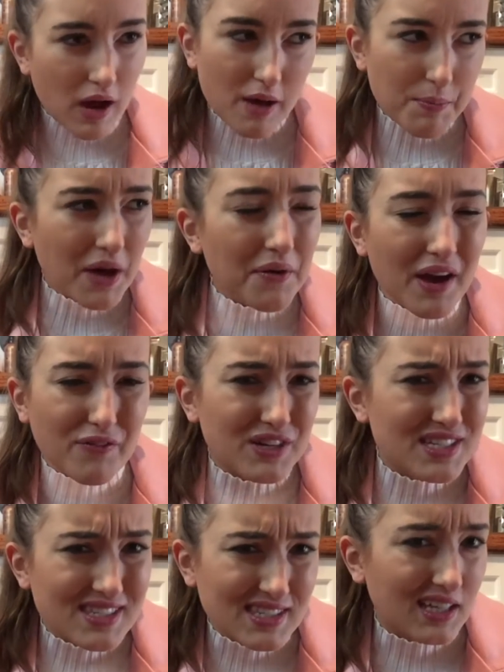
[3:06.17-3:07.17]
about every
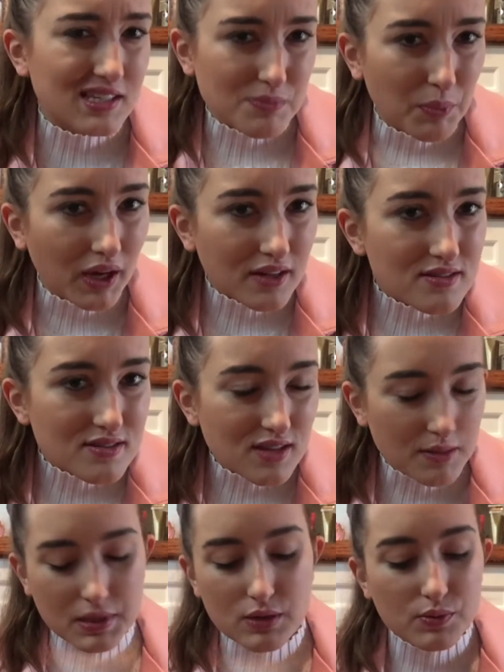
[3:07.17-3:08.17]
6 months.
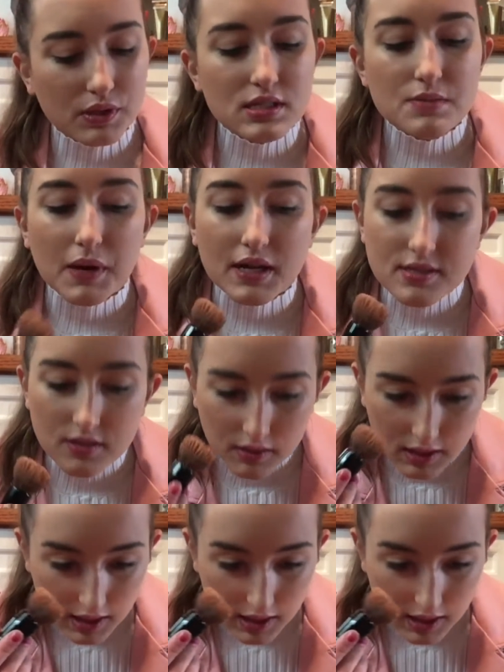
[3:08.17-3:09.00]
I mean, it really depends on the